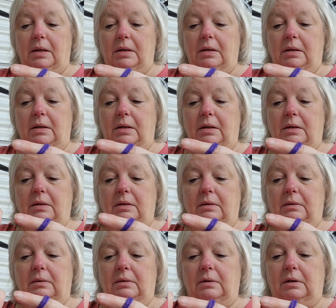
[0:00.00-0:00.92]
So he
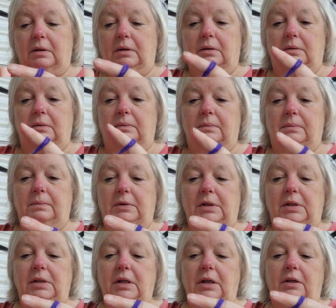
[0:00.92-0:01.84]
doesn't, uh,
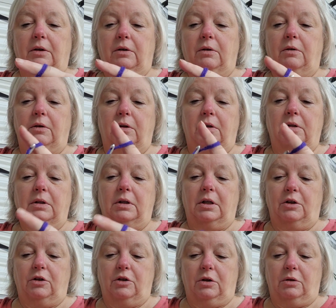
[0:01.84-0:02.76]
he's not going to go to the
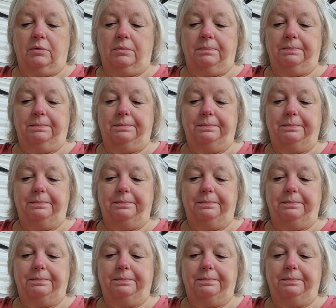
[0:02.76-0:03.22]
ski show.